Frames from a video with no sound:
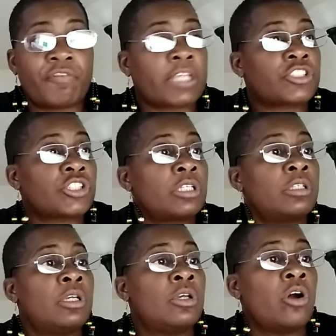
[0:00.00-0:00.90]
Okay,
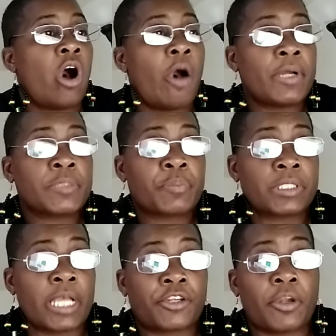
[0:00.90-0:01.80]
so
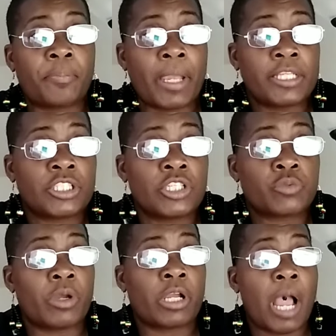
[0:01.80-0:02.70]
scrubs or other pants that
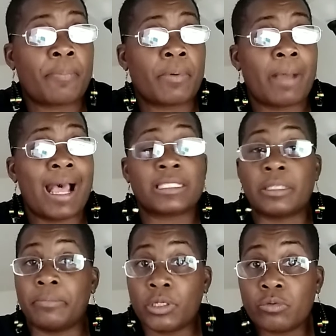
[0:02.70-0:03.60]
touch the floor
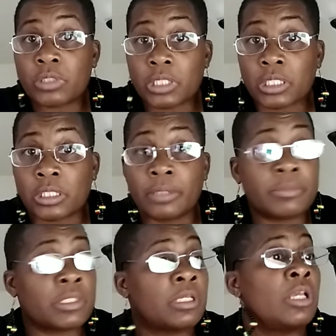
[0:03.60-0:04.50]
can
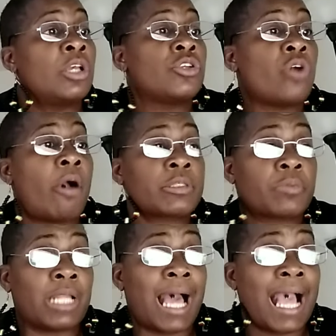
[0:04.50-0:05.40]
easily pick up
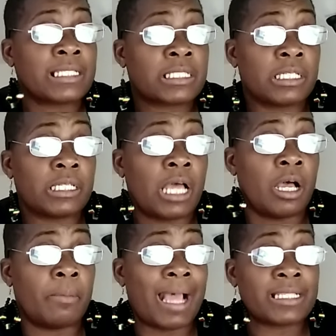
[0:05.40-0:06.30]
infectious material.
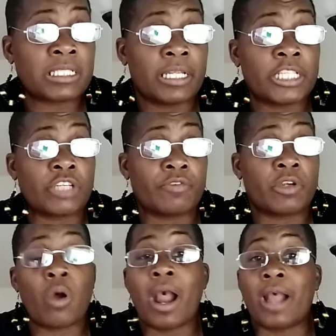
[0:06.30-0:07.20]
According
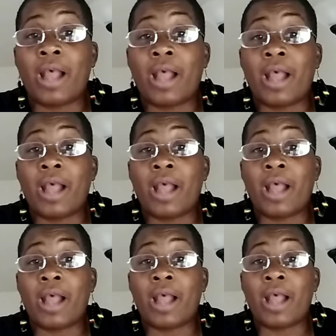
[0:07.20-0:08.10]
to the
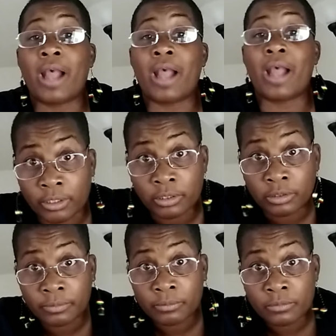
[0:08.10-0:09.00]
CLSI
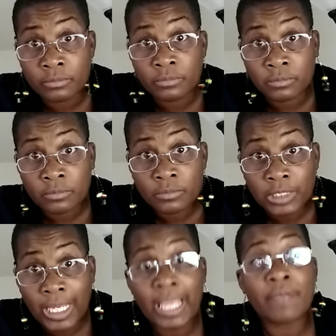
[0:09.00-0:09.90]
laboratory safety
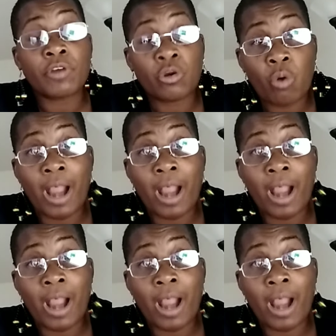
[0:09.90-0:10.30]
guidelines,